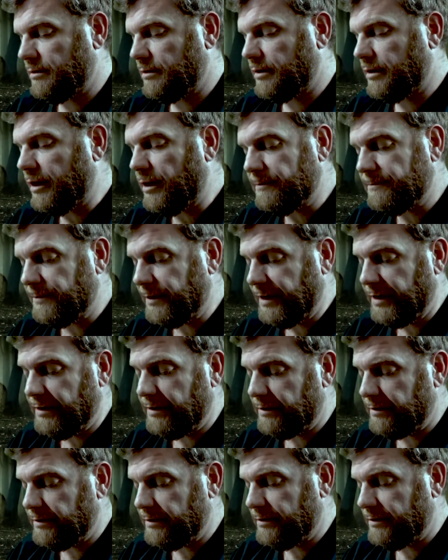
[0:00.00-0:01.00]
"Coffee,"
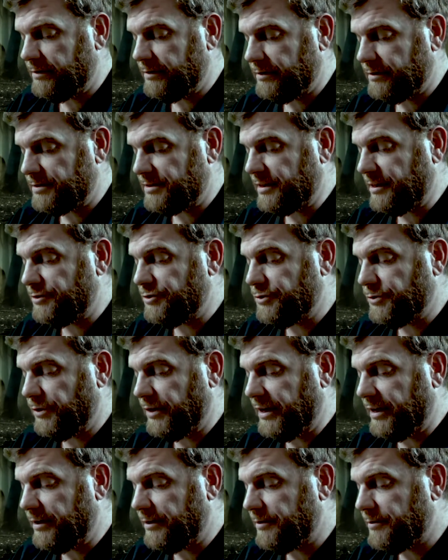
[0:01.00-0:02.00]
said
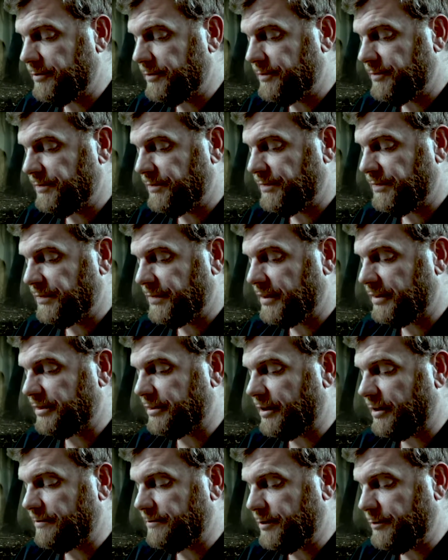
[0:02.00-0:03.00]
Julia. The
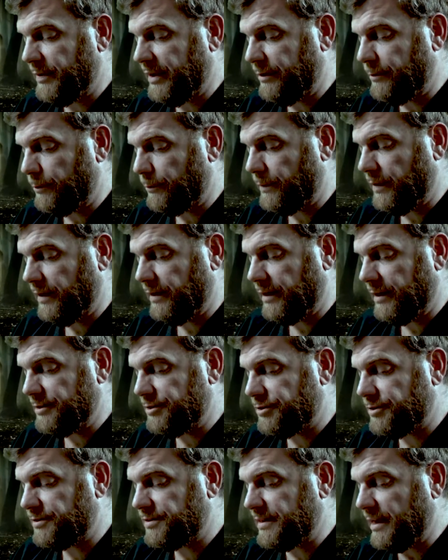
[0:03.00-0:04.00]
thought of it made her realize
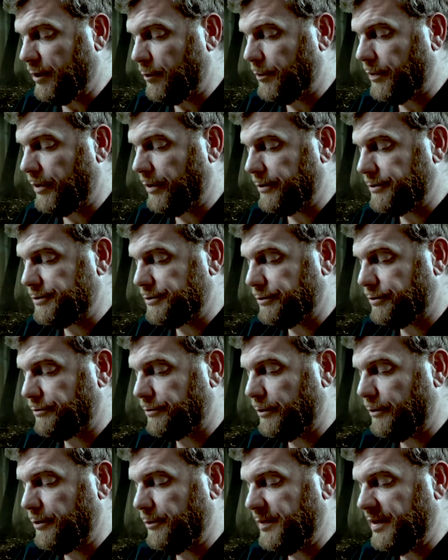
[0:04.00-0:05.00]
just how parched her
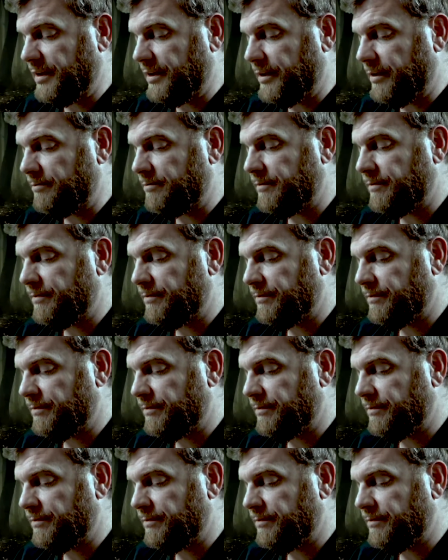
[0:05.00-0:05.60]
throat had become.